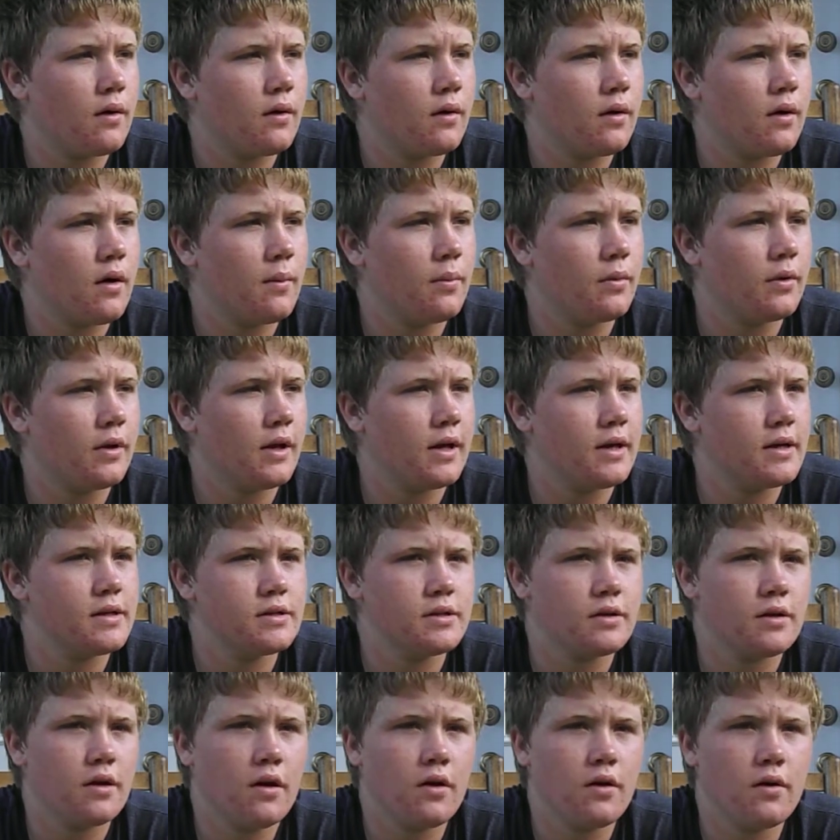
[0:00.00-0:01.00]
a couple days
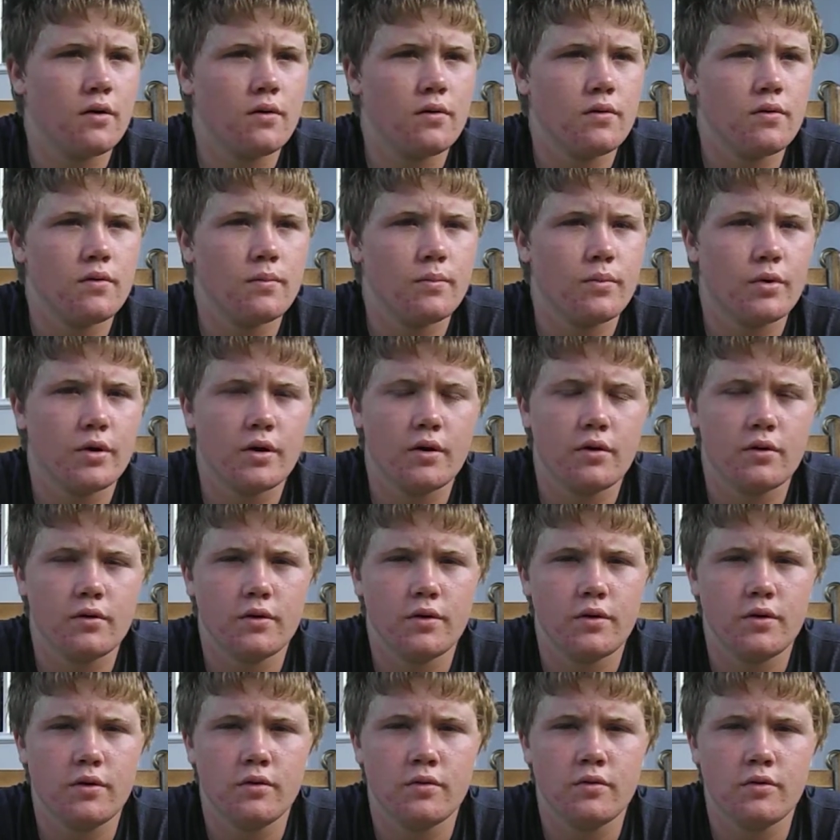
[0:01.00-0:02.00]
ago, put it on
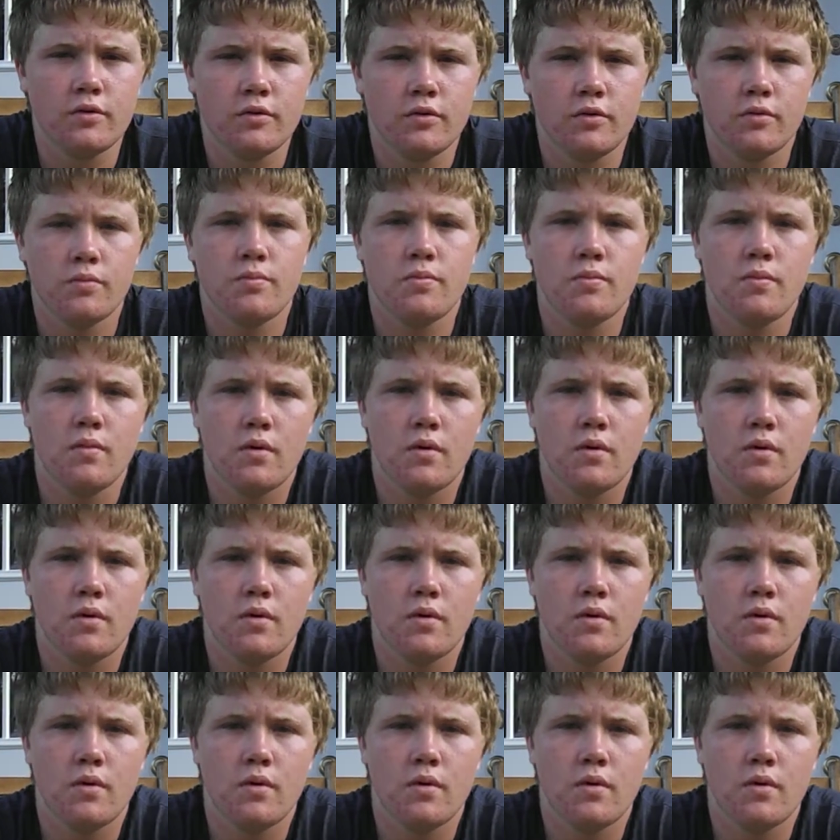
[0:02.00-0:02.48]
YouTube,